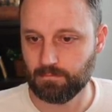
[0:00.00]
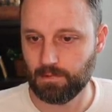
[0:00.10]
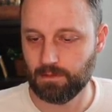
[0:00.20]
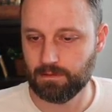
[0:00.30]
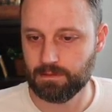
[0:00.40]

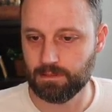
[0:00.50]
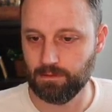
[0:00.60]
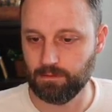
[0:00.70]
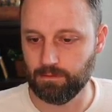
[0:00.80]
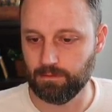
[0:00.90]

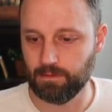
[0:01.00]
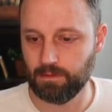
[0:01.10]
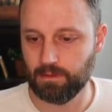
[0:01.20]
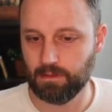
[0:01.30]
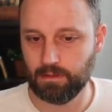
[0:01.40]
So
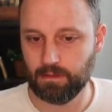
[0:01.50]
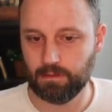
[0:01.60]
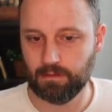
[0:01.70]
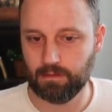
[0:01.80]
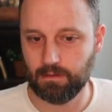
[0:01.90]

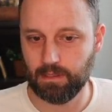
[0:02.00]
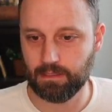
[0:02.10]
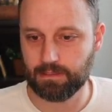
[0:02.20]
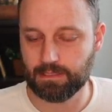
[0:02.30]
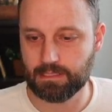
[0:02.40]
knight
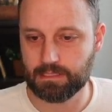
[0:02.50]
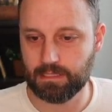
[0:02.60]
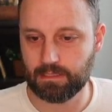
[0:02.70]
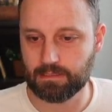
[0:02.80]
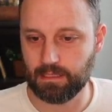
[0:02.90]

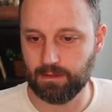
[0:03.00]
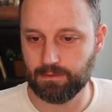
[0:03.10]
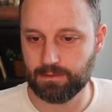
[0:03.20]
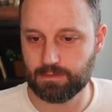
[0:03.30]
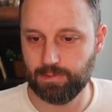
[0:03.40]
g6, I would
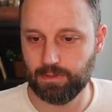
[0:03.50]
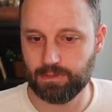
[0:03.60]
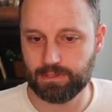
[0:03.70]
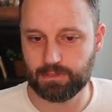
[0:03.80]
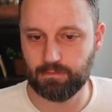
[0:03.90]
just
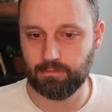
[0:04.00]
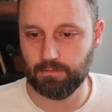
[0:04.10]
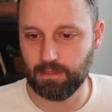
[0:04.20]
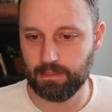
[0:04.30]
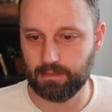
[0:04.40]
push
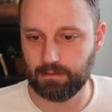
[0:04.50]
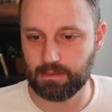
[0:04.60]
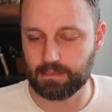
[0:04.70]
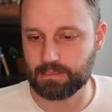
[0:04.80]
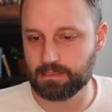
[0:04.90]

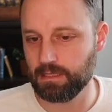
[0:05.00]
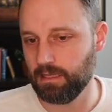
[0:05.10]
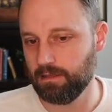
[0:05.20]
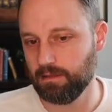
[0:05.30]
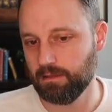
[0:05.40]

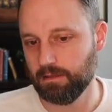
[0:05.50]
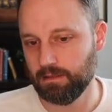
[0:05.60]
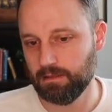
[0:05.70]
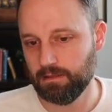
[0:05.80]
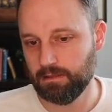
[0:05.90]
instead,
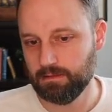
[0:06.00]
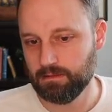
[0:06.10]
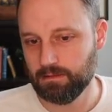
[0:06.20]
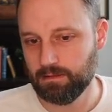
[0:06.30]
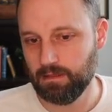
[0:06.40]

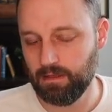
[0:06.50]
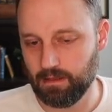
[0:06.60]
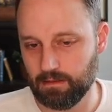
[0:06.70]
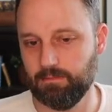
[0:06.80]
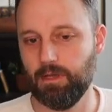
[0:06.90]

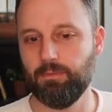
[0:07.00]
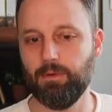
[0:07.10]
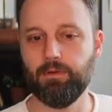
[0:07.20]
my opponent